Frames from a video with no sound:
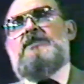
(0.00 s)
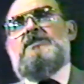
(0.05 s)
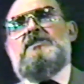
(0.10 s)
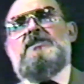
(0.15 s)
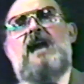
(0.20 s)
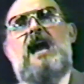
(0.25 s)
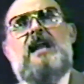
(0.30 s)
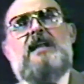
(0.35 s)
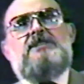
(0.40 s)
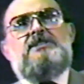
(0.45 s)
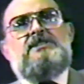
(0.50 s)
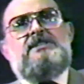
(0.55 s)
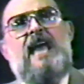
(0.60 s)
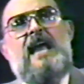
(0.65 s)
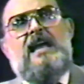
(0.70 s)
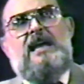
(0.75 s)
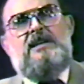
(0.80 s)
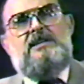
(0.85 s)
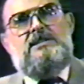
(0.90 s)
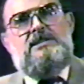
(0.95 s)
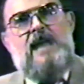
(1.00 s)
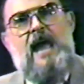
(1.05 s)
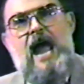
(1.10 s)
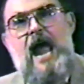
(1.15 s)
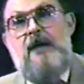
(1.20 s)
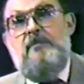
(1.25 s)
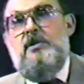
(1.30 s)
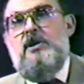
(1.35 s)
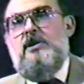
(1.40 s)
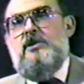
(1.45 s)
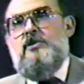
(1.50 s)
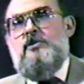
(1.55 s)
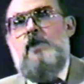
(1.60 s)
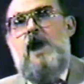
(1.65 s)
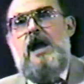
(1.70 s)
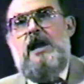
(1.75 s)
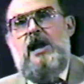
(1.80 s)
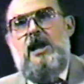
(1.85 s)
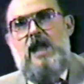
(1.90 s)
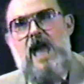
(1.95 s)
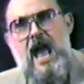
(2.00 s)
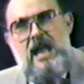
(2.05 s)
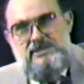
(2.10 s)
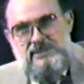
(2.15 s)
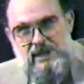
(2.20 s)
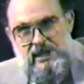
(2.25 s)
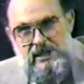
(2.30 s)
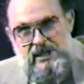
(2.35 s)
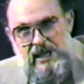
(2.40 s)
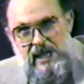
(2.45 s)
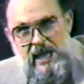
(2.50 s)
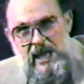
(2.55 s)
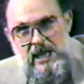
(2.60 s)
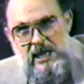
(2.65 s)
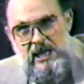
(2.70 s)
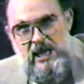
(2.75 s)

it's not a second time chronologically.